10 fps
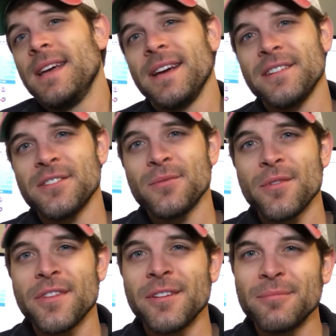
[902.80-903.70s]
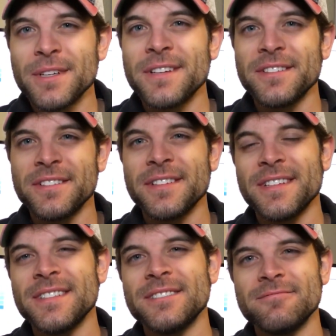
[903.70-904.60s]
I guess it's worth it because
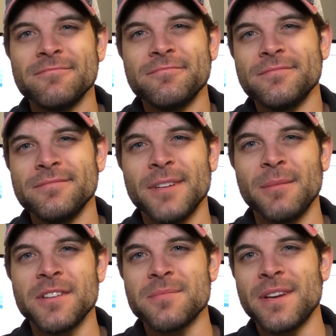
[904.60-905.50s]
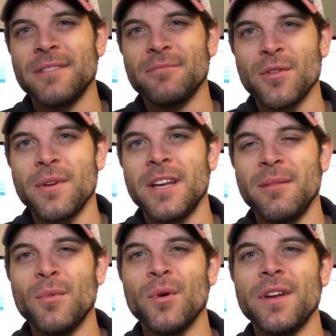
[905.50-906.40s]
uh, I'm not spending three
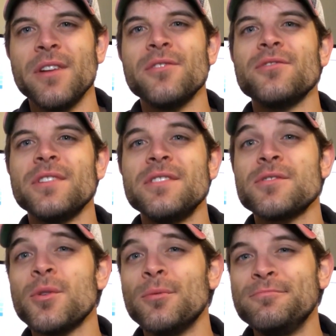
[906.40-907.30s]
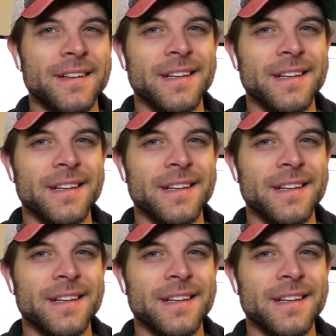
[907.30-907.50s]
more years in school to